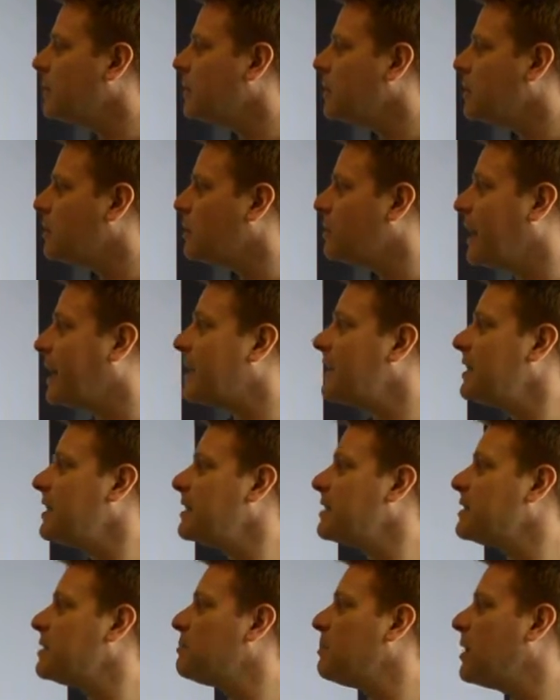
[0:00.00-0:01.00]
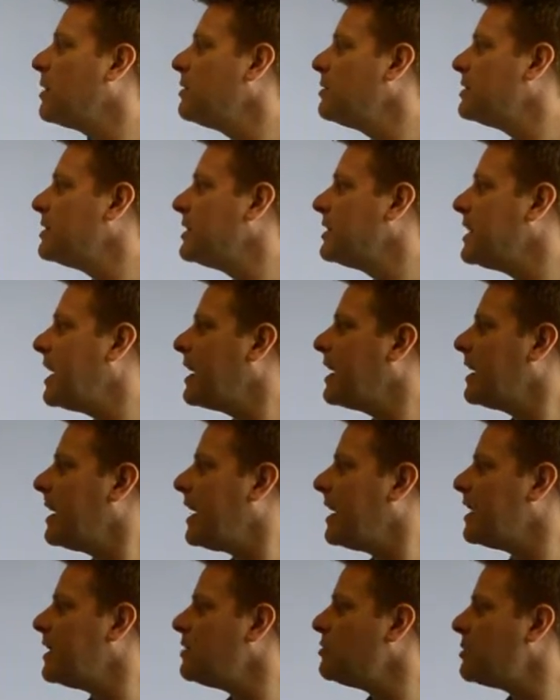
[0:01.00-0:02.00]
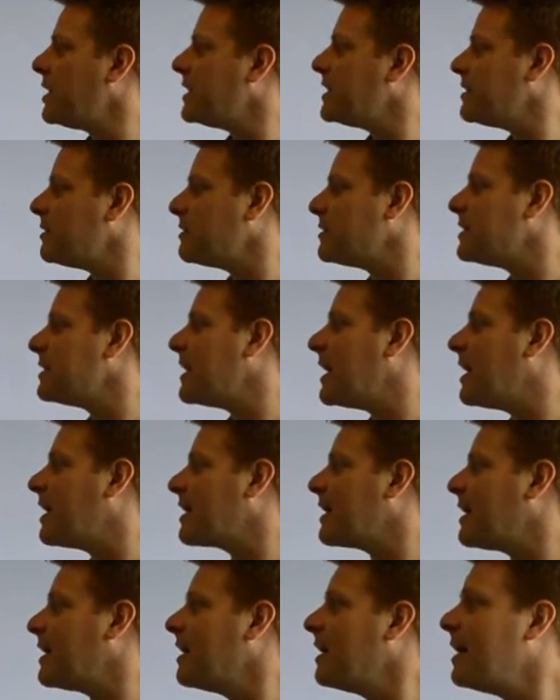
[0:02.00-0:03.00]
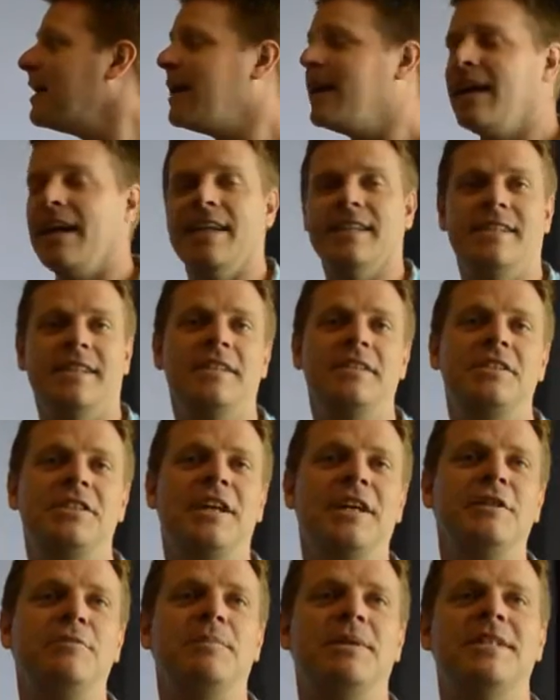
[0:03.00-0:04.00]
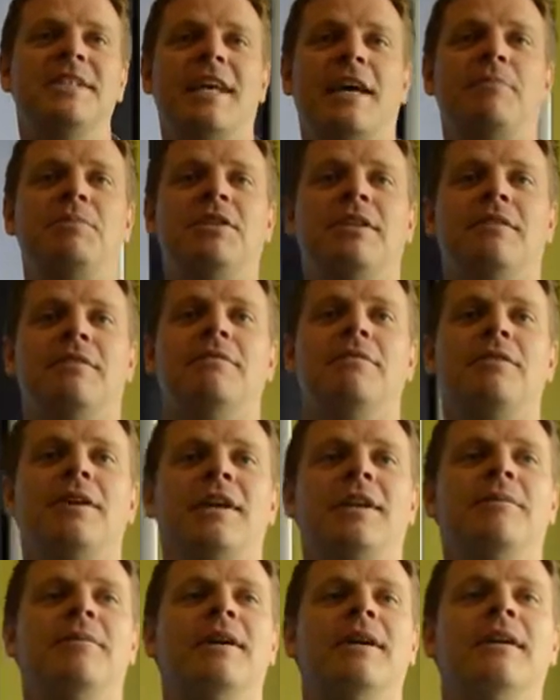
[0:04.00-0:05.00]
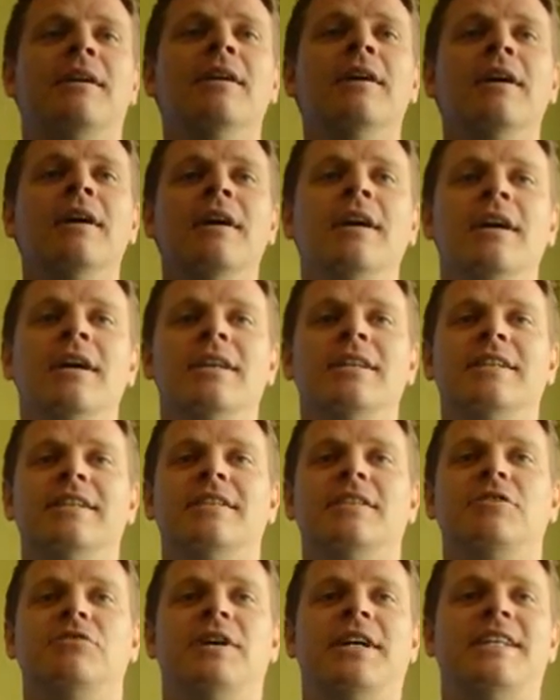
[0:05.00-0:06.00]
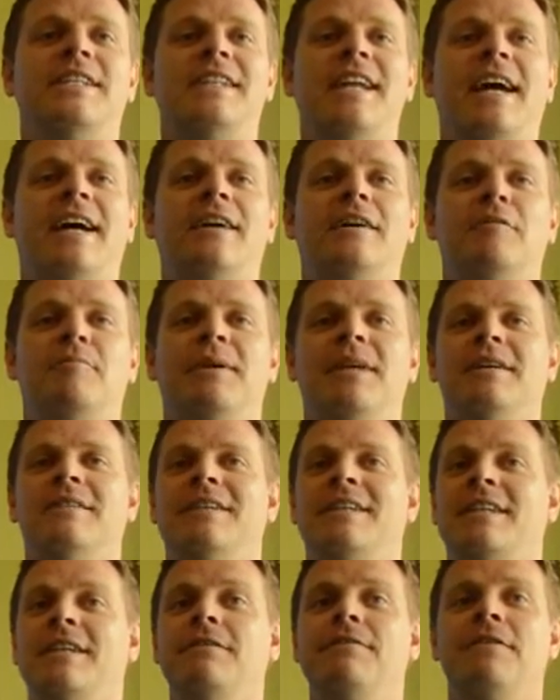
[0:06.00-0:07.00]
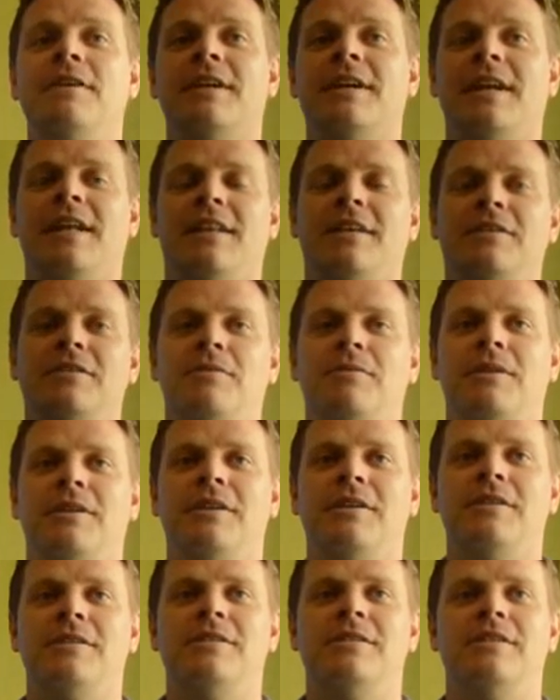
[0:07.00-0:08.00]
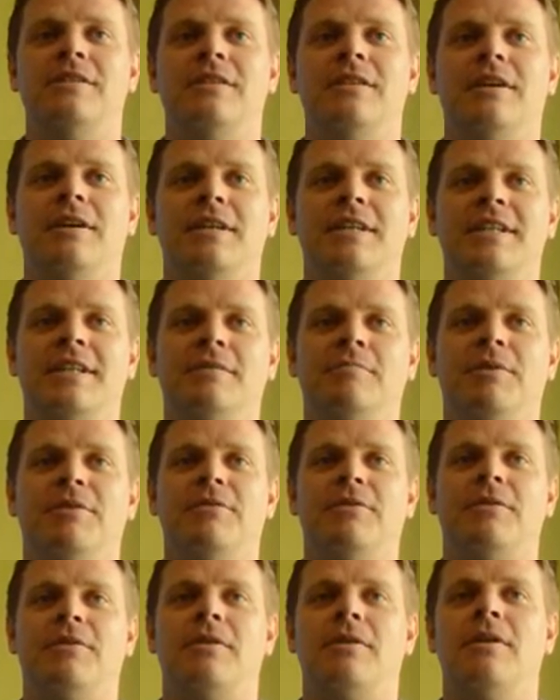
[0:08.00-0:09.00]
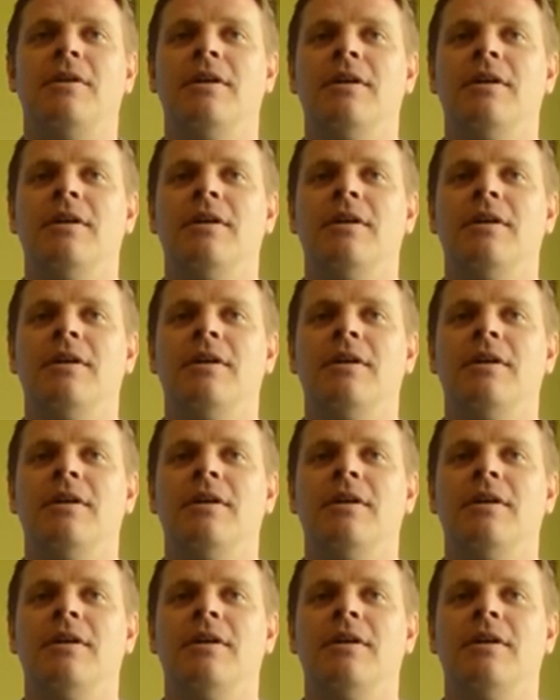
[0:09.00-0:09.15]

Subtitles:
correctly exposed and the dress looks darker. Has this changed perception for anyone? Does the dress now appear a different colour to what you did before?